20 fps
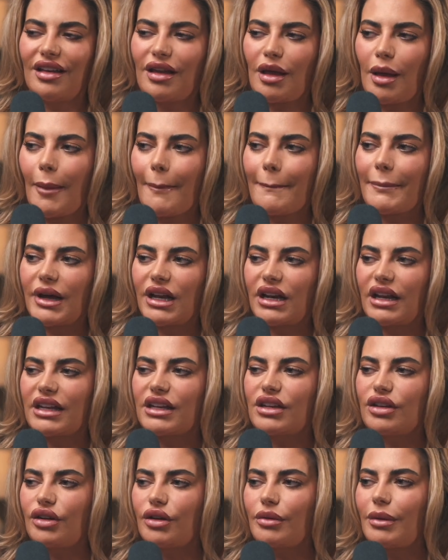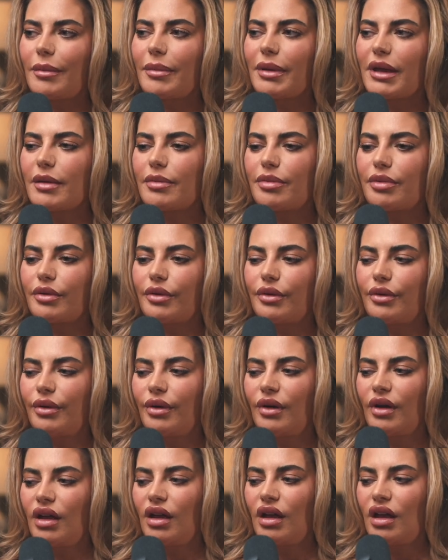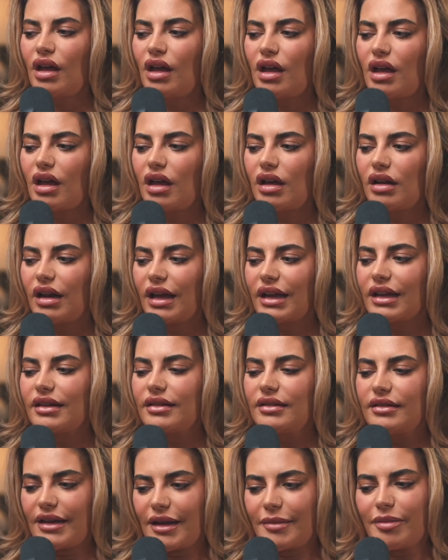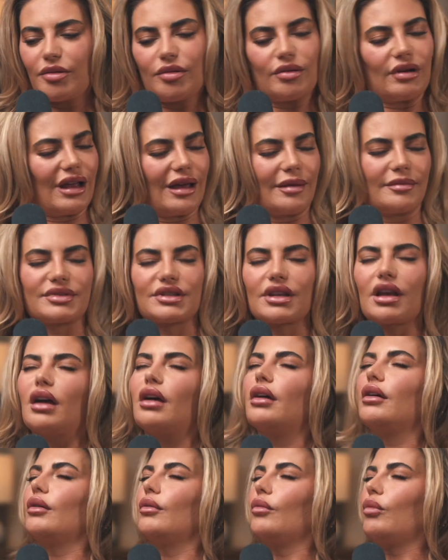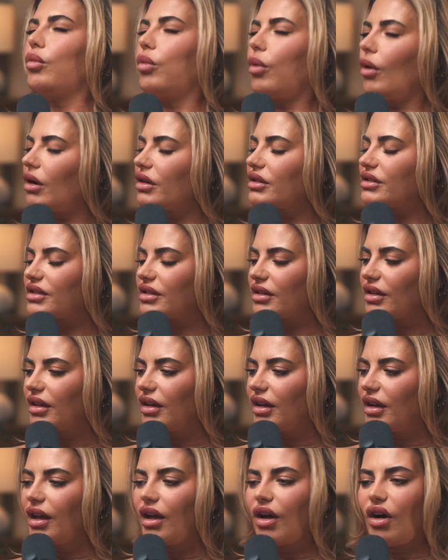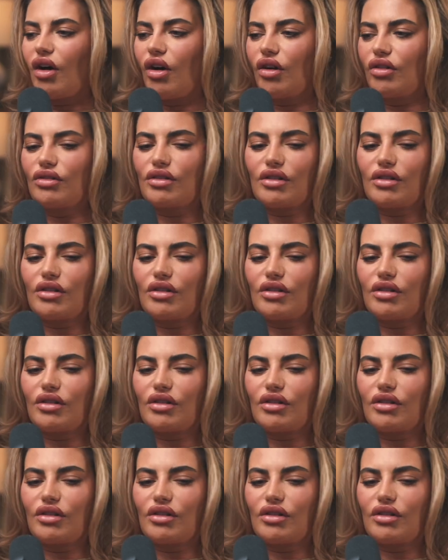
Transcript: But like, you know, when people like nipple clamps, what on